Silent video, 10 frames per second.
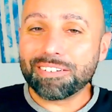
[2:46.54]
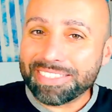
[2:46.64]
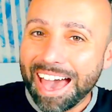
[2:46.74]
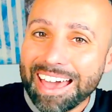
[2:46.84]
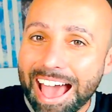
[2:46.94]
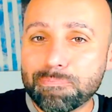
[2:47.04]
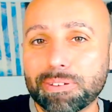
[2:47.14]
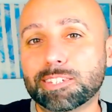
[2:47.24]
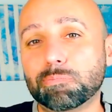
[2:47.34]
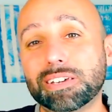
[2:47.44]
that
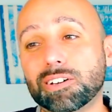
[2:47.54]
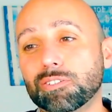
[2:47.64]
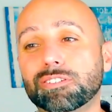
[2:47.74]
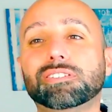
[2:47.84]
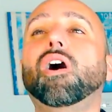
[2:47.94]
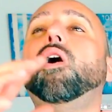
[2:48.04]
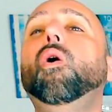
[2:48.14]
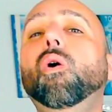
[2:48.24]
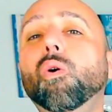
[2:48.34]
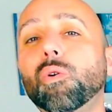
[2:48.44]
happens because the
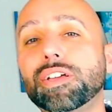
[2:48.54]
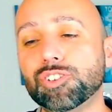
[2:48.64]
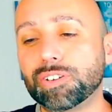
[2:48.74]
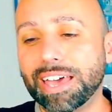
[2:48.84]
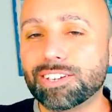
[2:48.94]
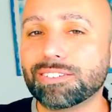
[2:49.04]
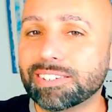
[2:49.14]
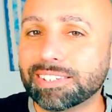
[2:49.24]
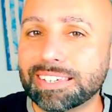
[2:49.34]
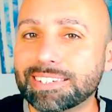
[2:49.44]
whole education
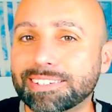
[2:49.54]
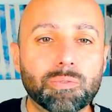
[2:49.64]
system